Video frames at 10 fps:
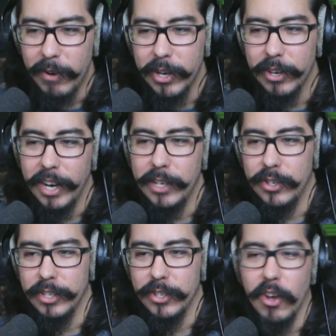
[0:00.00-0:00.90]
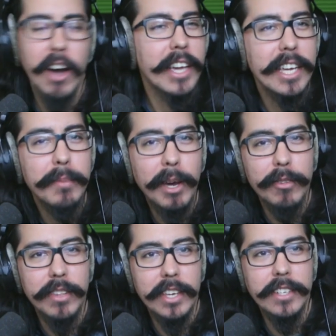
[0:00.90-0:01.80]
very good at just talking
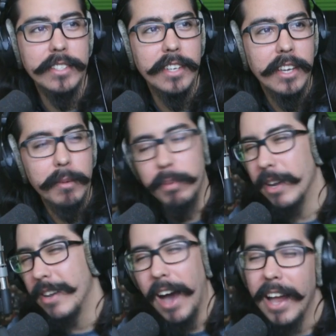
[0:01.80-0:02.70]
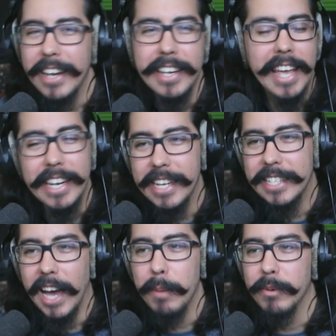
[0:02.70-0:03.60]
about things, but not in
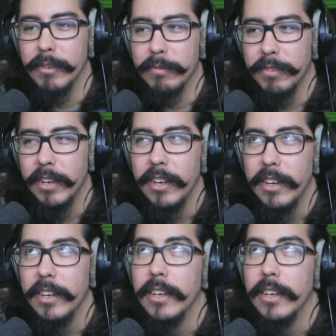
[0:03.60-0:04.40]
any type of